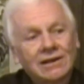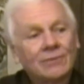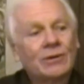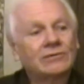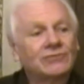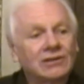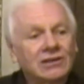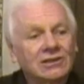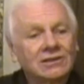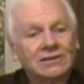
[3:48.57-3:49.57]
about
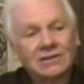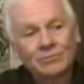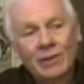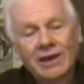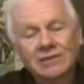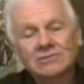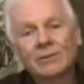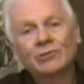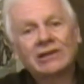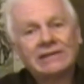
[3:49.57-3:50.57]
the
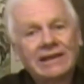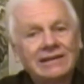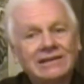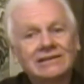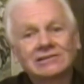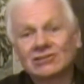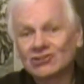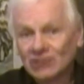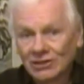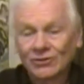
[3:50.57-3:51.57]
bankrupt Canadian
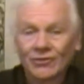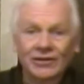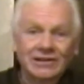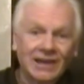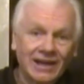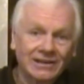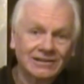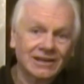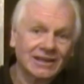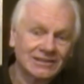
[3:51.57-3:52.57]
casino that
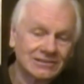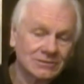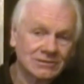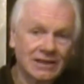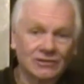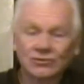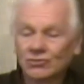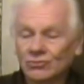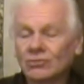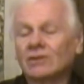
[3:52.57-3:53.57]
Canada has sent
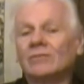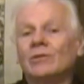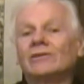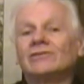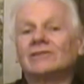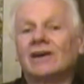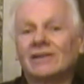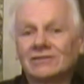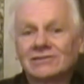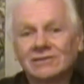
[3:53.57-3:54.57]
$200 million
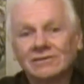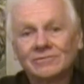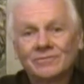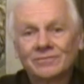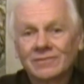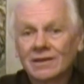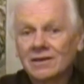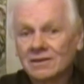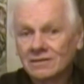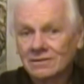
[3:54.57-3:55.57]
to.
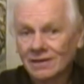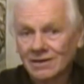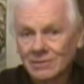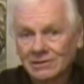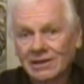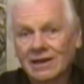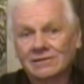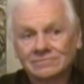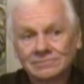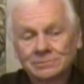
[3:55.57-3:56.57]
Think about that.